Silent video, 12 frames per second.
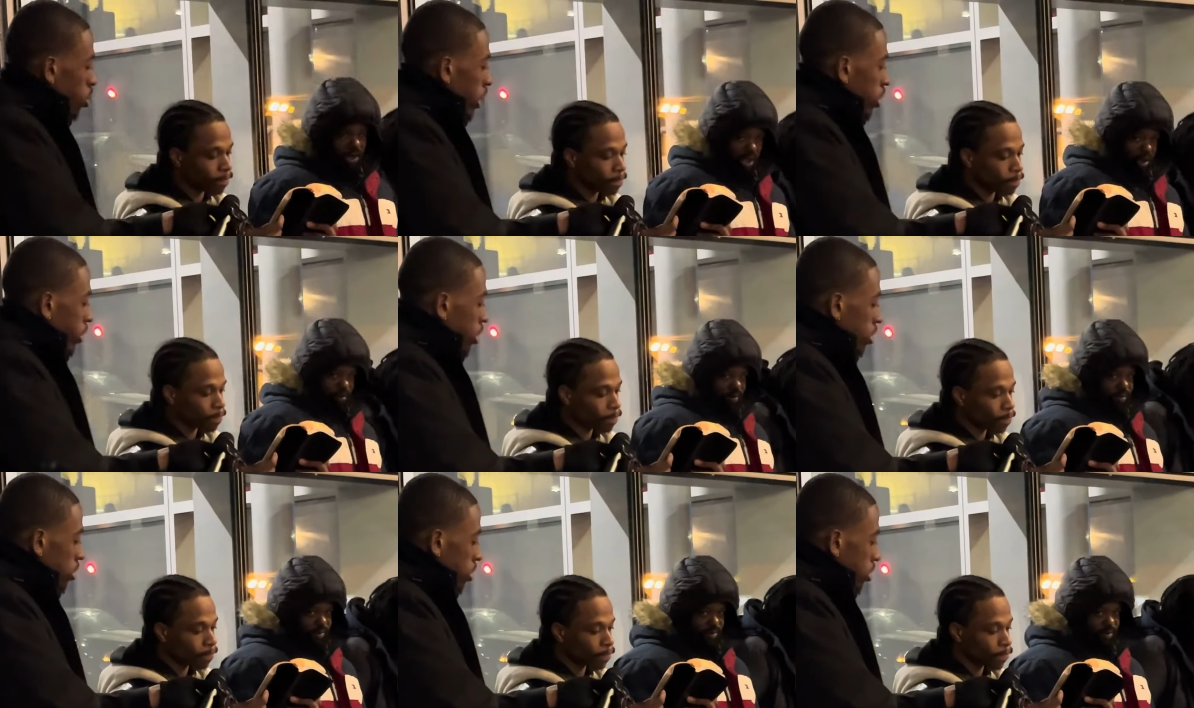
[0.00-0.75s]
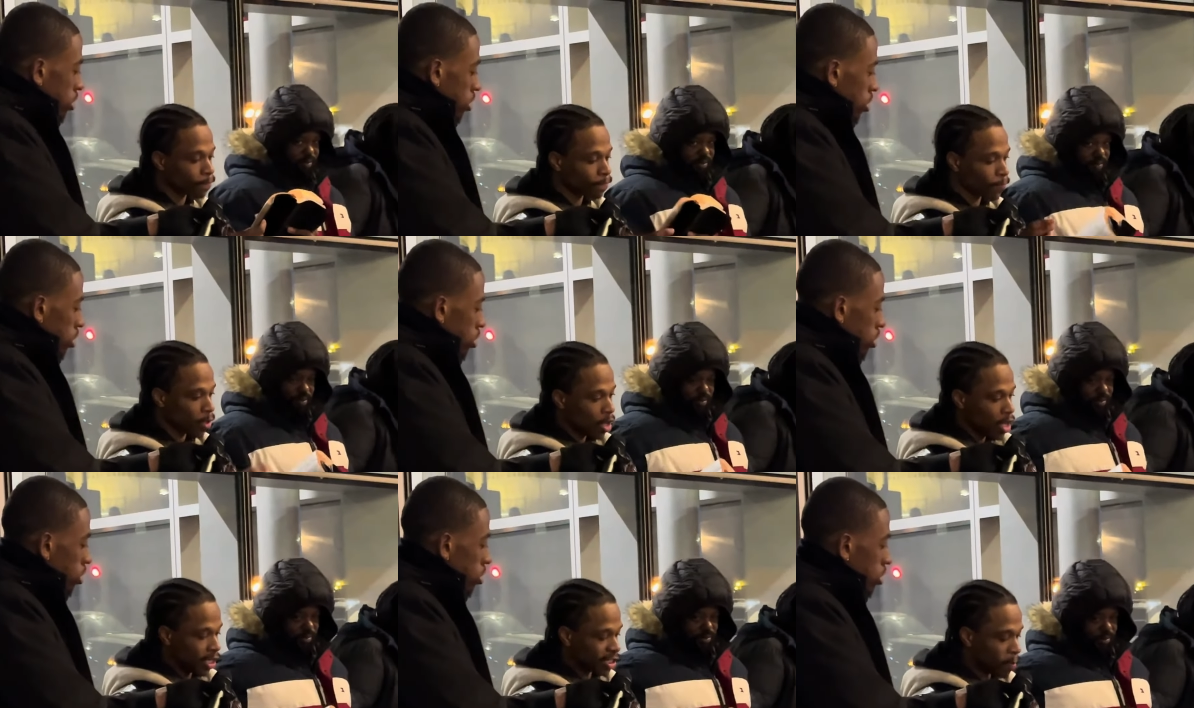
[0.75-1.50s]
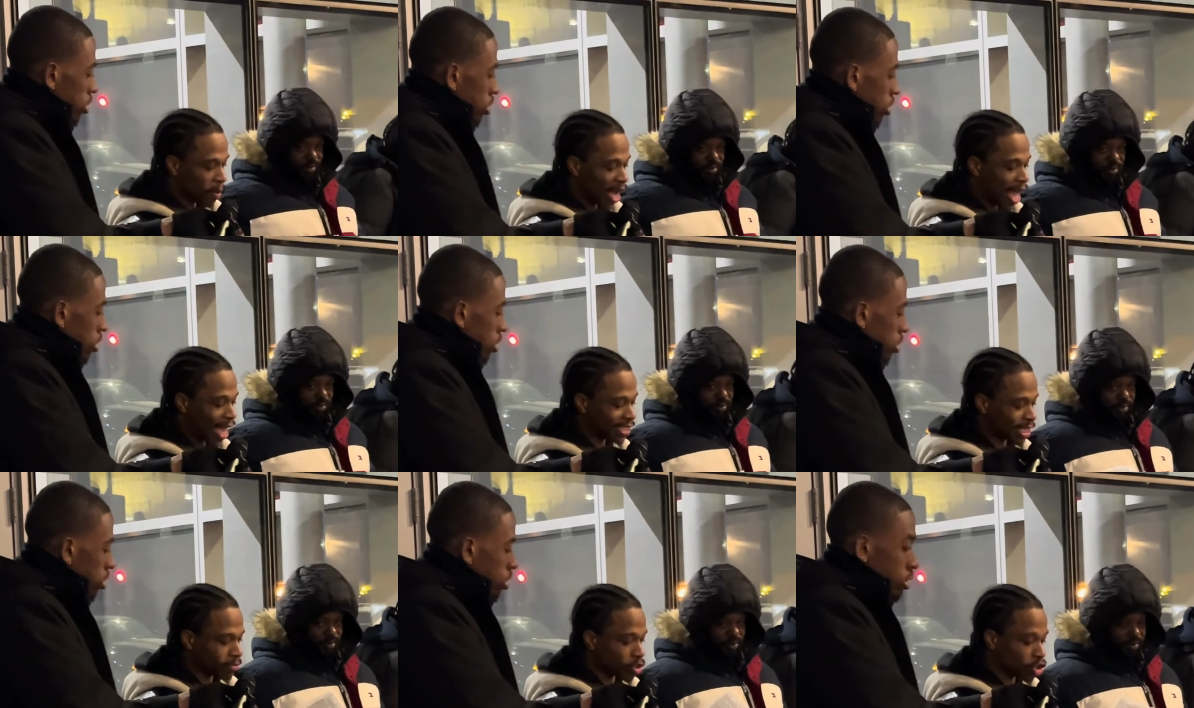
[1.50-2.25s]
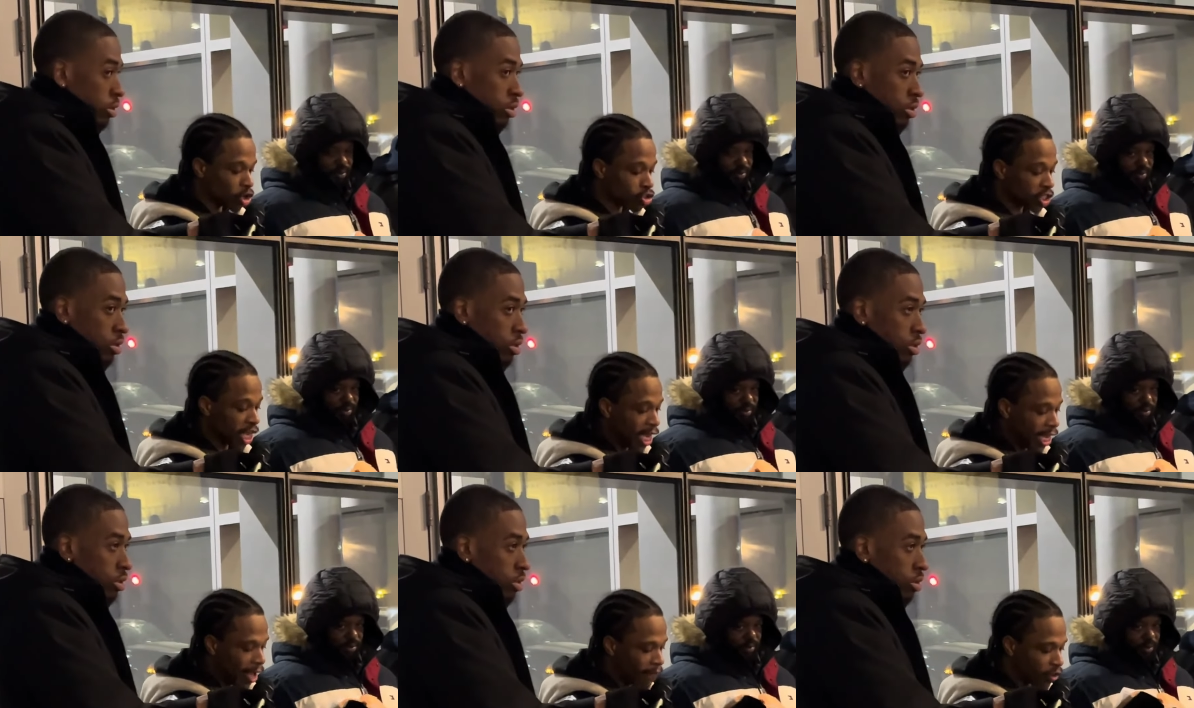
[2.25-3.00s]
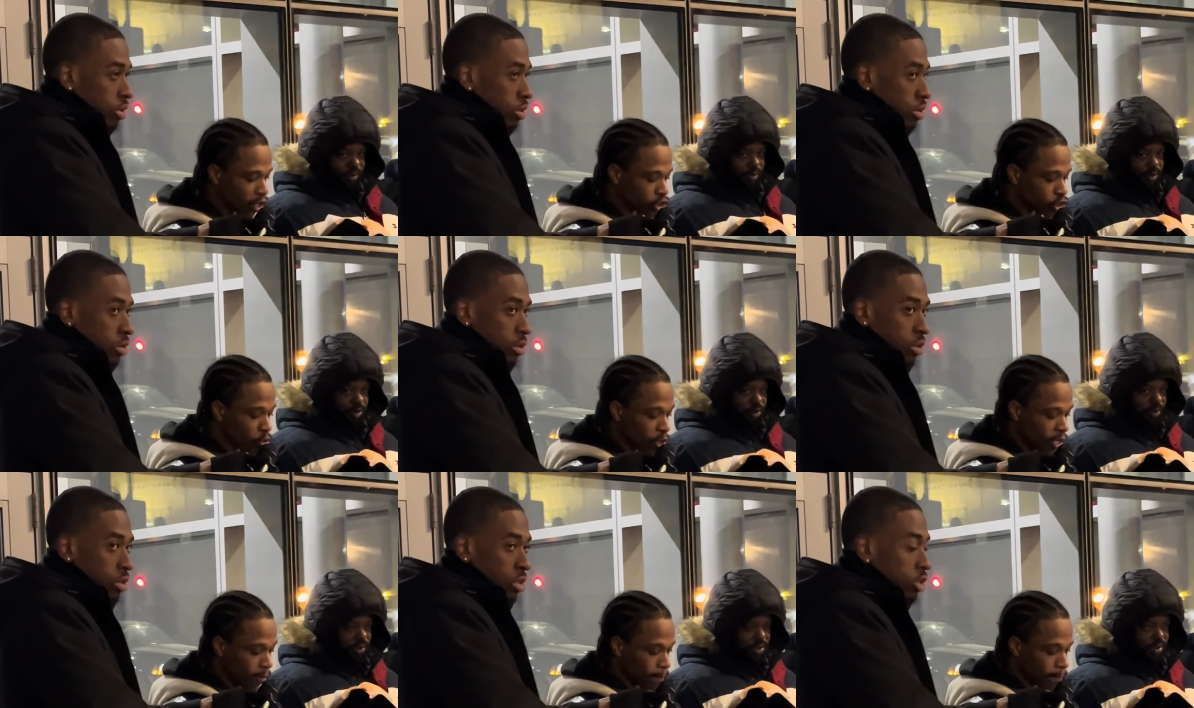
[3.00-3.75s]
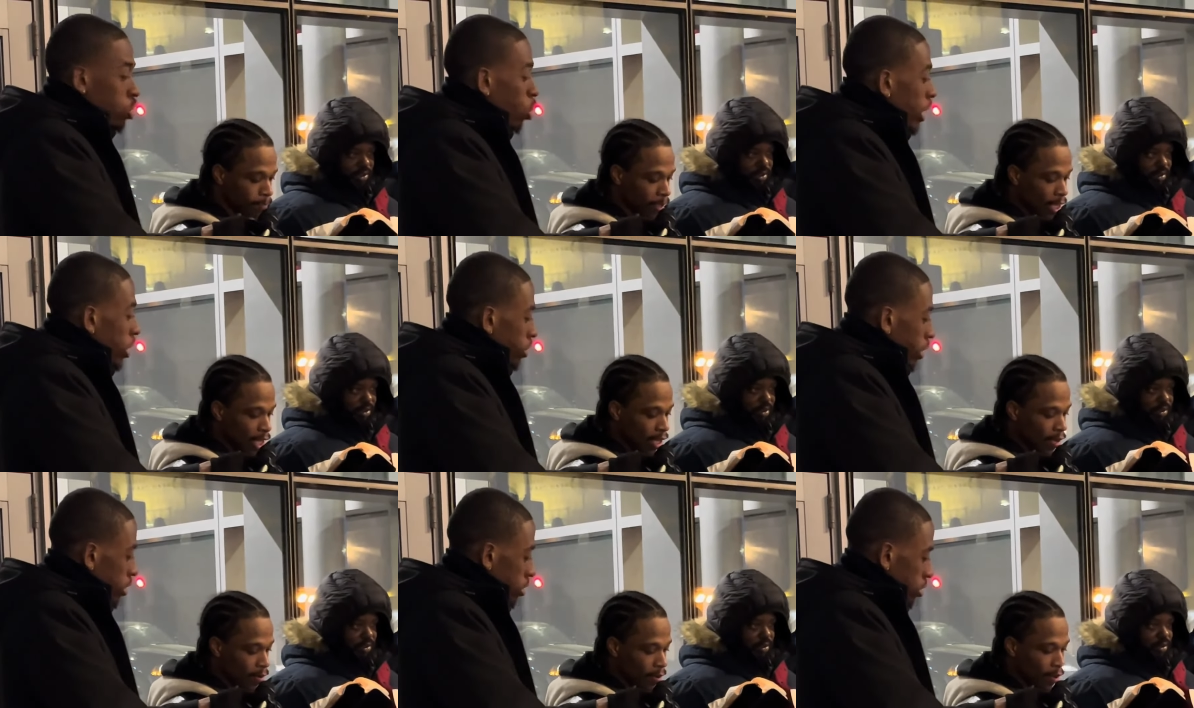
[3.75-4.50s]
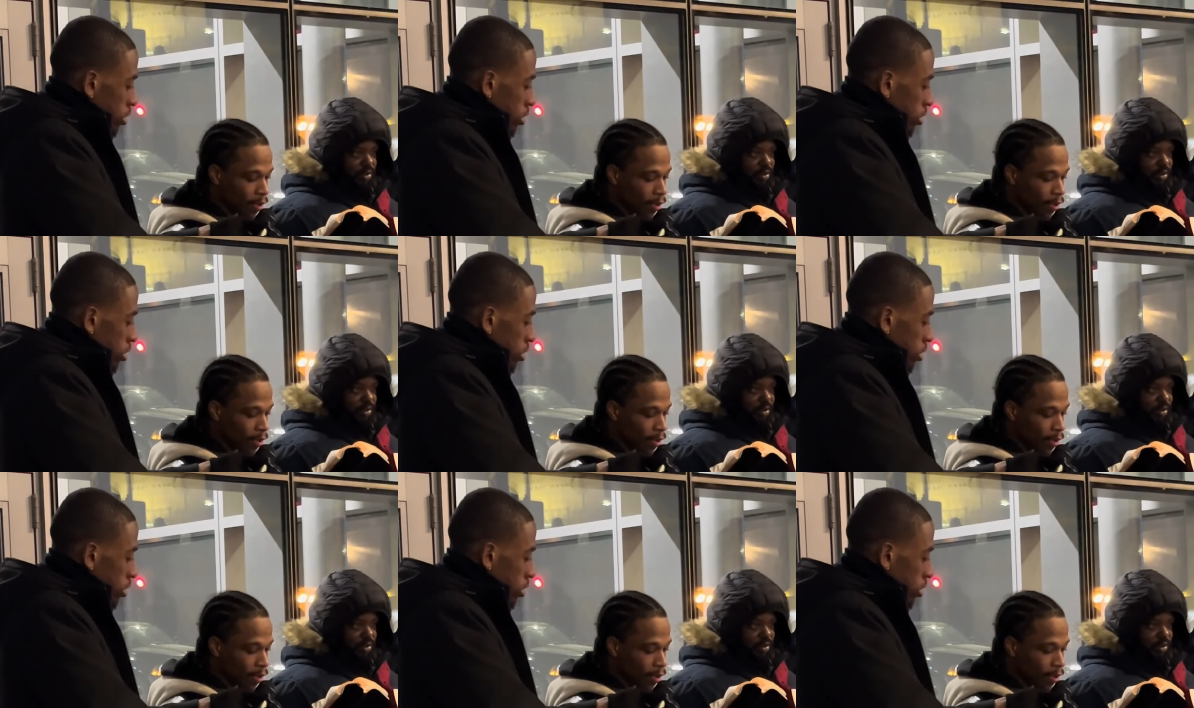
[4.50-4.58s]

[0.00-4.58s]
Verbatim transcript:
Speaker 1: out. It's the Book of Acts chapter thirteen and verse three. Bring it out.